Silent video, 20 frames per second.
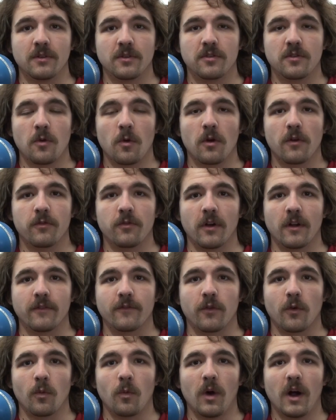the
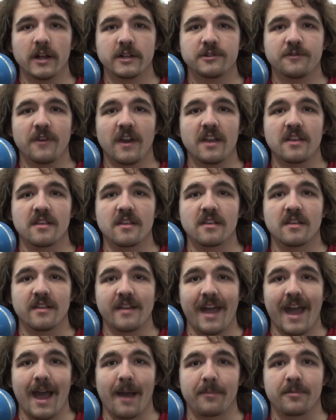storefront for watch faces
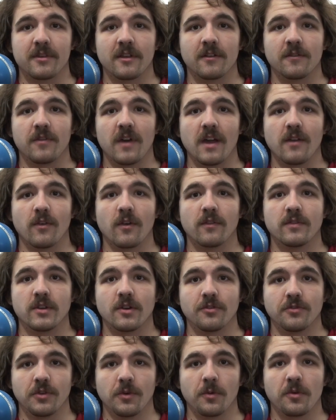and apps in favor of
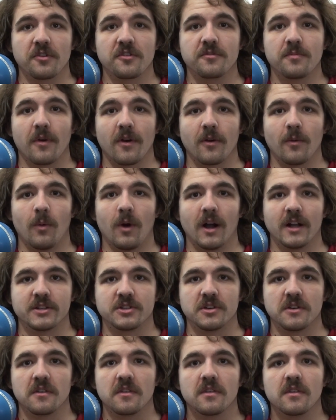their newer
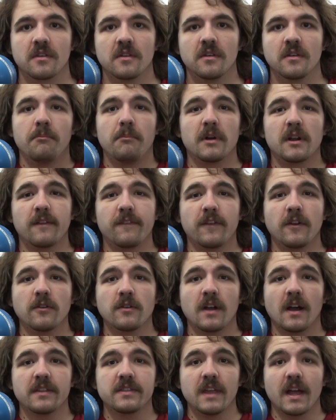smartwatches. But if you're
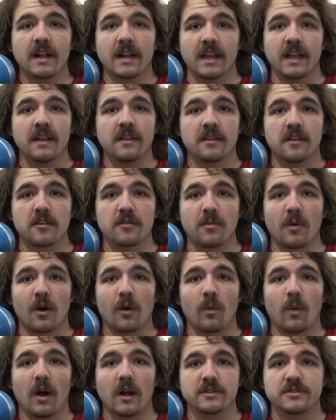not that into
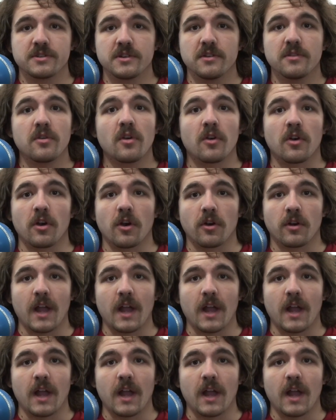smartwatches, or you're